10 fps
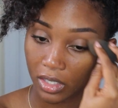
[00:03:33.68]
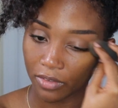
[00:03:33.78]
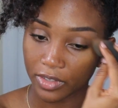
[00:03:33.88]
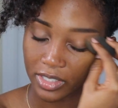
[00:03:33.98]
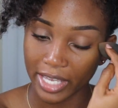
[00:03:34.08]

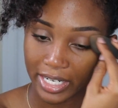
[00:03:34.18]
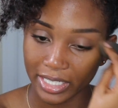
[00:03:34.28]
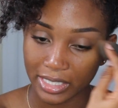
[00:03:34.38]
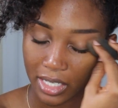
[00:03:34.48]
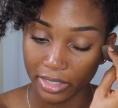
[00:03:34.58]
If there's any
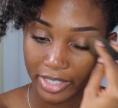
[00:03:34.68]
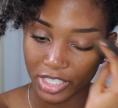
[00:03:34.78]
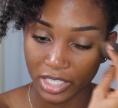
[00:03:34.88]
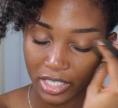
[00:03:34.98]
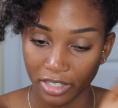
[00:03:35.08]

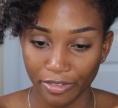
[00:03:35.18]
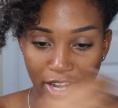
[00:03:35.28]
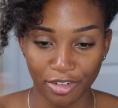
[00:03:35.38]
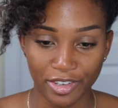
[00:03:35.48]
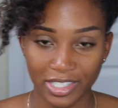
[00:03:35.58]
discoloration there for
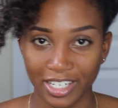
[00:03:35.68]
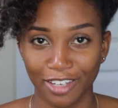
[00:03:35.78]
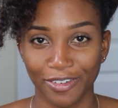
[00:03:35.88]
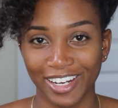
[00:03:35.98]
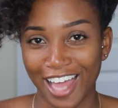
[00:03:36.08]
any reason,
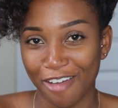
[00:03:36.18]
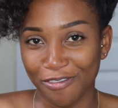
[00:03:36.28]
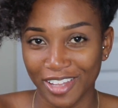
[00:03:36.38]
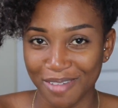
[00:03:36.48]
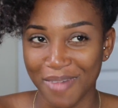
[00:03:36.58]
if I
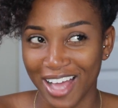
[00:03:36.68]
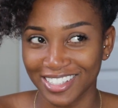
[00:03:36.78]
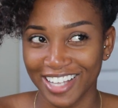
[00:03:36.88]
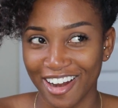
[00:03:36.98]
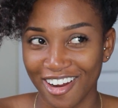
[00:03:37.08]
left like
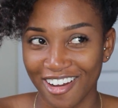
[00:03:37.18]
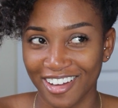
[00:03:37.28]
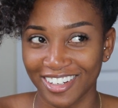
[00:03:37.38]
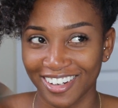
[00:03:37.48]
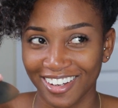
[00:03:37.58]
mascara
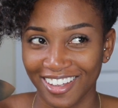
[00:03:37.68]
on